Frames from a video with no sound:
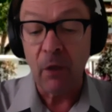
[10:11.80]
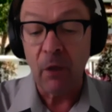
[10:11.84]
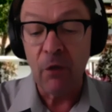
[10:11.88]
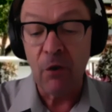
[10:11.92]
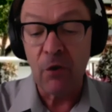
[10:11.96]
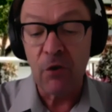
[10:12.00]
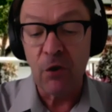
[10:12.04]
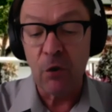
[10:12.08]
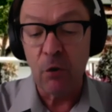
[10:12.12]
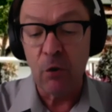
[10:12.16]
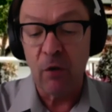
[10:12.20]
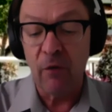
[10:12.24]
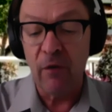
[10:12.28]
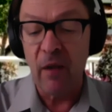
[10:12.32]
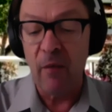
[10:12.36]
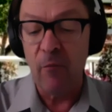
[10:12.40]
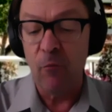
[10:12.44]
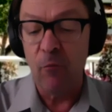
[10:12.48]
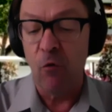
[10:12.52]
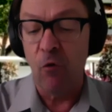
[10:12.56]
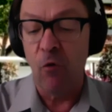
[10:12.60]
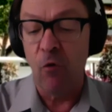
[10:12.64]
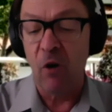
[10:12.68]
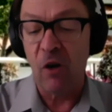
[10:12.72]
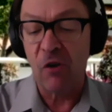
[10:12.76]
The two of
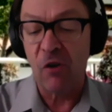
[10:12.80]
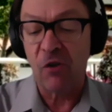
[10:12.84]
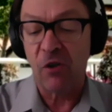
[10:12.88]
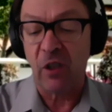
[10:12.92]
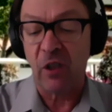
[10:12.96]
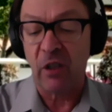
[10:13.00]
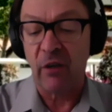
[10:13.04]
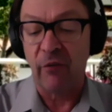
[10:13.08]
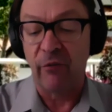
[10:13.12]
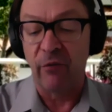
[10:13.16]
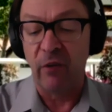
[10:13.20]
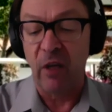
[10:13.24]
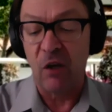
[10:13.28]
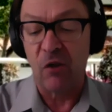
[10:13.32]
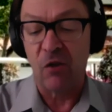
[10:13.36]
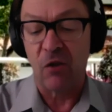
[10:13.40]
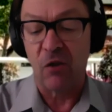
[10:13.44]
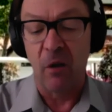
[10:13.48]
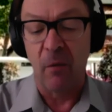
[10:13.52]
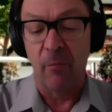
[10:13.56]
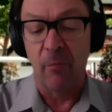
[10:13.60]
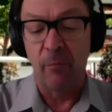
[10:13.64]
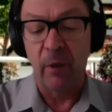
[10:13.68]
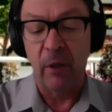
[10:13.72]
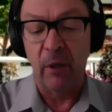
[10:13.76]
them rushed at the flesh
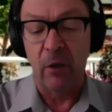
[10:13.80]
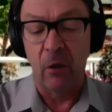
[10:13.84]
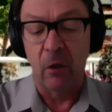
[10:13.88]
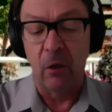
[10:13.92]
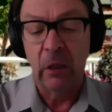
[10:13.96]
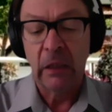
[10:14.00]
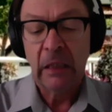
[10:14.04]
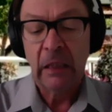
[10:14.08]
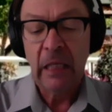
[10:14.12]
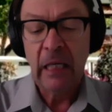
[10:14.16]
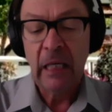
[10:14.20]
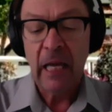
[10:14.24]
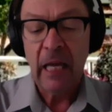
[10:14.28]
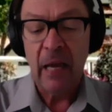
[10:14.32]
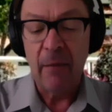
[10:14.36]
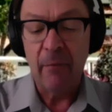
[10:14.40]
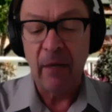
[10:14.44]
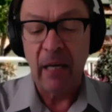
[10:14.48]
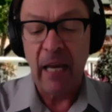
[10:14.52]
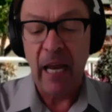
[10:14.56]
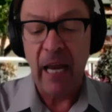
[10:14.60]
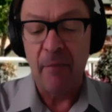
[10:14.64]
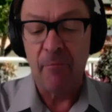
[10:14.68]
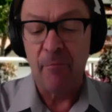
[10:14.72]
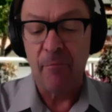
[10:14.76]
lump eater and
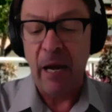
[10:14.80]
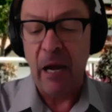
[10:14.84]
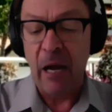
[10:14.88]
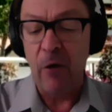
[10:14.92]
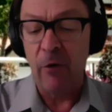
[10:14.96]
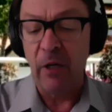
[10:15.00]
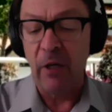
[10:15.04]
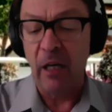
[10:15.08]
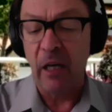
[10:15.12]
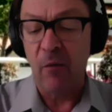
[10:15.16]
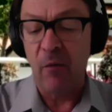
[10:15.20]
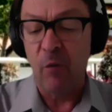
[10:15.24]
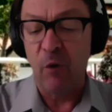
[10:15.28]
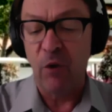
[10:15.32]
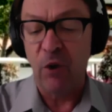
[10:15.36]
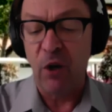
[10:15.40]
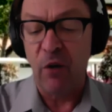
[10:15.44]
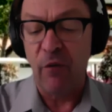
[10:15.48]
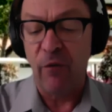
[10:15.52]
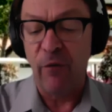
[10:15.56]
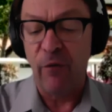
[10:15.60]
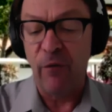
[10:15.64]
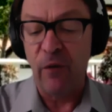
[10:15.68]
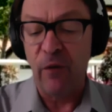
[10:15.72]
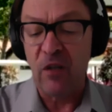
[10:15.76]
began pounding him with
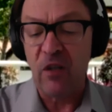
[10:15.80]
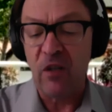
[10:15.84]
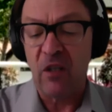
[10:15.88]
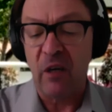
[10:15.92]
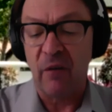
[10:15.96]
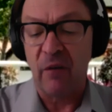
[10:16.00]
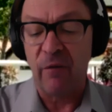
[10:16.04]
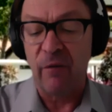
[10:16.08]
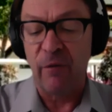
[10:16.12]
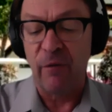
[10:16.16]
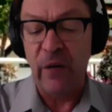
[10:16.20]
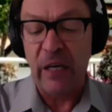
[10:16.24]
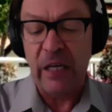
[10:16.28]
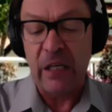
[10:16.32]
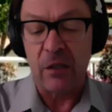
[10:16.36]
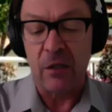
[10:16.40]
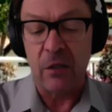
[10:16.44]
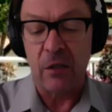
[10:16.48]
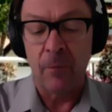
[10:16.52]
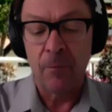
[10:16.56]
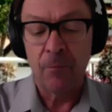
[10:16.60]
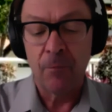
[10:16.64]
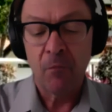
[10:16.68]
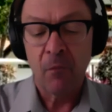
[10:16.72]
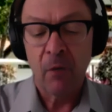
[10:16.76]
their fists and feet.
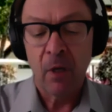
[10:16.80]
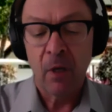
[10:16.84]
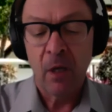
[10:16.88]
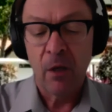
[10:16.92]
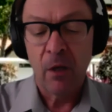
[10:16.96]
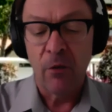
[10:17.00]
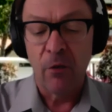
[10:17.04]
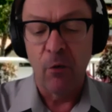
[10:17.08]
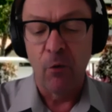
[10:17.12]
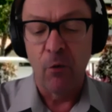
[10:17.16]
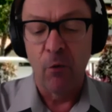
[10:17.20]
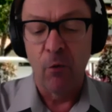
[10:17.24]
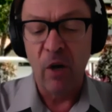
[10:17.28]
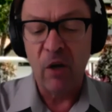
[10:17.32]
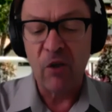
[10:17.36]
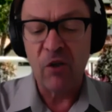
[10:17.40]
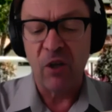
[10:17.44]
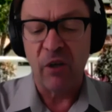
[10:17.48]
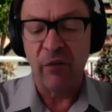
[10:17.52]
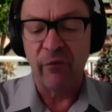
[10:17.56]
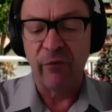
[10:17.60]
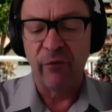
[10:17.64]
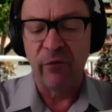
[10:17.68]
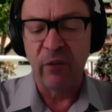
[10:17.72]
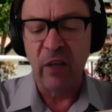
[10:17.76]
The
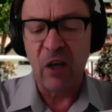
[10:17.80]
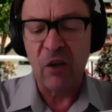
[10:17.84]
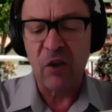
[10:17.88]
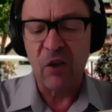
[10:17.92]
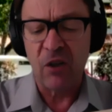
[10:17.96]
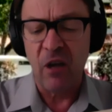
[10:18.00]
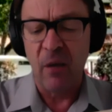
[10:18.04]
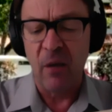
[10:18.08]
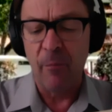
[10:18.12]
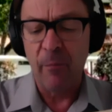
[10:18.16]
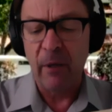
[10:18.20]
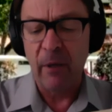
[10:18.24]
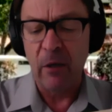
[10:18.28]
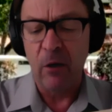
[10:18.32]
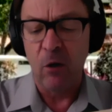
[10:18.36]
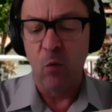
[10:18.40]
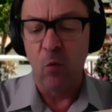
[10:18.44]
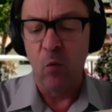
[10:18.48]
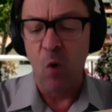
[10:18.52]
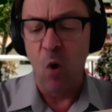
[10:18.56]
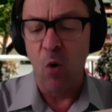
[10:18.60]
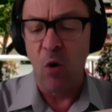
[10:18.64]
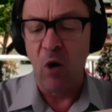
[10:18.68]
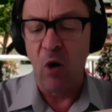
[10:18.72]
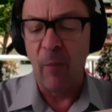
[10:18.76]
wretched flesh lump eater
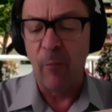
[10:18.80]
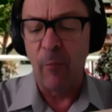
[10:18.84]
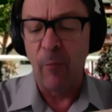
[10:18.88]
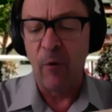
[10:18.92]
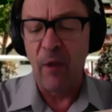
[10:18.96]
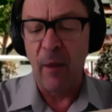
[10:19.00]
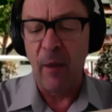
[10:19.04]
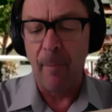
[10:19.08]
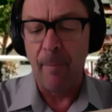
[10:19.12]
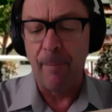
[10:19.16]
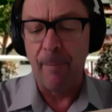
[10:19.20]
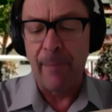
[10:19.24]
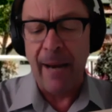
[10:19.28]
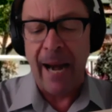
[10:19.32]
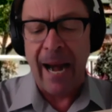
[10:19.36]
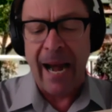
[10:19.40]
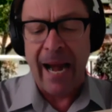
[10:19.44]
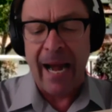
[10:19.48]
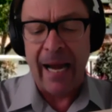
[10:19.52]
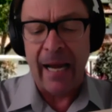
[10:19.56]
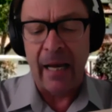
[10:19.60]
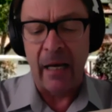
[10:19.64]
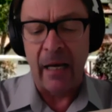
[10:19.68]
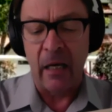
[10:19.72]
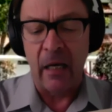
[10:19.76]
woke up with a
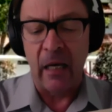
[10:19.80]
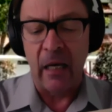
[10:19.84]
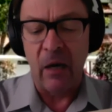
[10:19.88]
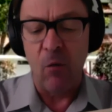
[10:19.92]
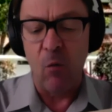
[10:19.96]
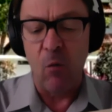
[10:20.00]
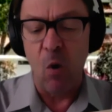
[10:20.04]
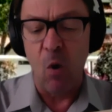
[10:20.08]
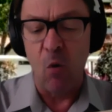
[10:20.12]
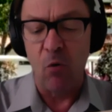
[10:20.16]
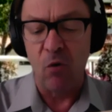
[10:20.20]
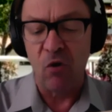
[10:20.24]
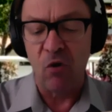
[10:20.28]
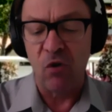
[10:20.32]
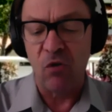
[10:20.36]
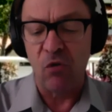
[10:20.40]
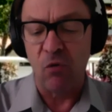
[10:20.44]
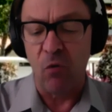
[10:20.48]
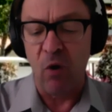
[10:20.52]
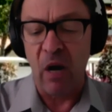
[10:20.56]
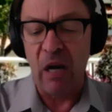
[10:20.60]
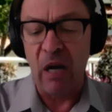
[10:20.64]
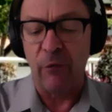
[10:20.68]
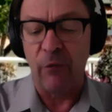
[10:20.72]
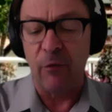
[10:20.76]
bang. He woke
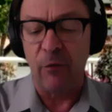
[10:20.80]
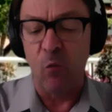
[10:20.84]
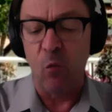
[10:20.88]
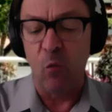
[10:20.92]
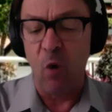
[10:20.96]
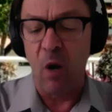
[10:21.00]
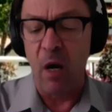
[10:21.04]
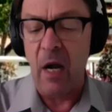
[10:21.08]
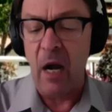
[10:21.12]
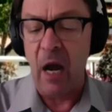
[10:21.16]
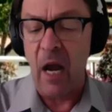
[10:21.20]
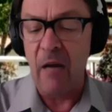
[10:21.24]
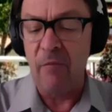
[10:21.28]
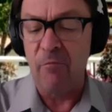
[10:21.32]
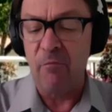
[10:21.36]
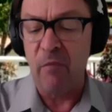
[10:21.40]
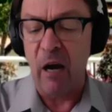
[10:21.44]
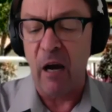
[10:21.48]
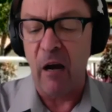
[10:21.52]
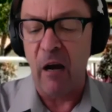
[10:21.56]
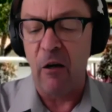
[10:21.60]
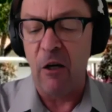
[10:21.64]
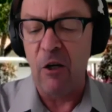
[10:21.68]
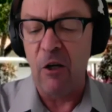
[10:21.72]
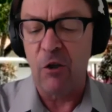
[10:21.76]
straight from one
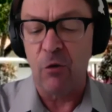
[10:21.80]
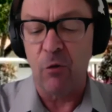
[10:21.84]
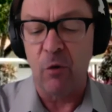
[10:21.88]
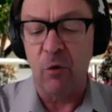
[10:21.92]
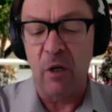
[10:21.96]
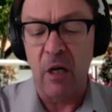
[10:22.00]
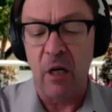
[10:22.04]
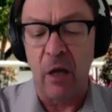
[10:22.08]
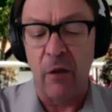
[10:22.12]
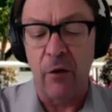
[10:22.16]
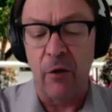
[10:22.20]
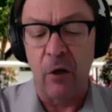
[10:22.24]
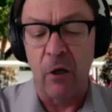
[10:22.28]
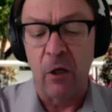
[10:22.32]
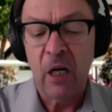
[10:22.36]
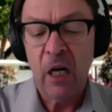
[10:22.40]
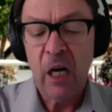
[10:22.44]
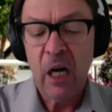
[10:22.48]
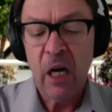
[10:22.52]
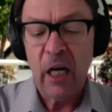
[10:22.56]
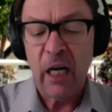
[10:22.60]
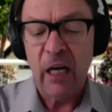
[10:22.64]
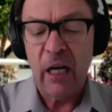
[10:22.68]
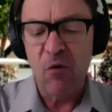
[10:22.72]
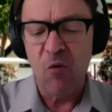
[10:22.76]
nightmare into another.
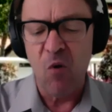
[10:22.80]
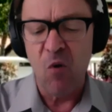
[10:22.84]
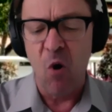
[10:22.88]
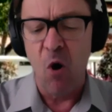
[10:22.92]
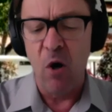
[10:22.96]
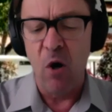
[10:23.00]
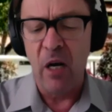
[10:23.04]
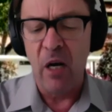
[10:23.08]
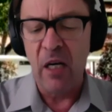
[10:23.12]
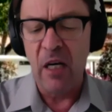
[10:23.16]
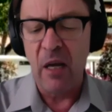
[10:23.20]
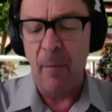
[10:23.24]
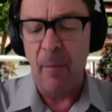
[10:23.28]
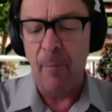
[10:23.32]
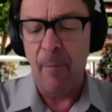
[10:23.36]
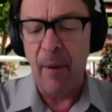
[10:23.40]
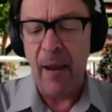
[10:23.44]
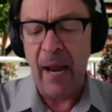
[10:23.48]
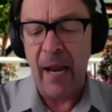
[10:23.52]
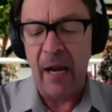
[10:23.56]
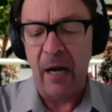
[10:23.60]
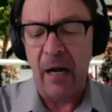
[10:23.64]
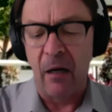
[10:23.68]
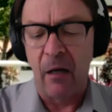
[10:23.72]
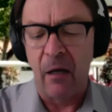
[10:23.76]
He roared into
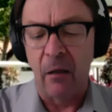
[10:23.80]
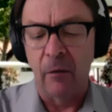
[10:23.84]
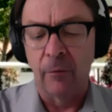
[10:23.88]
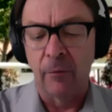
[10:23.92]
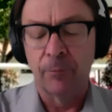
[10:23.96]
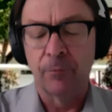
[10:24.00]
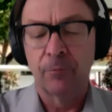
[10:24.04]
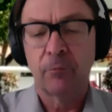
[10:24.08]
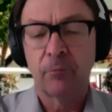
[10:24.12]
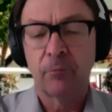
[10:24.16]
battle.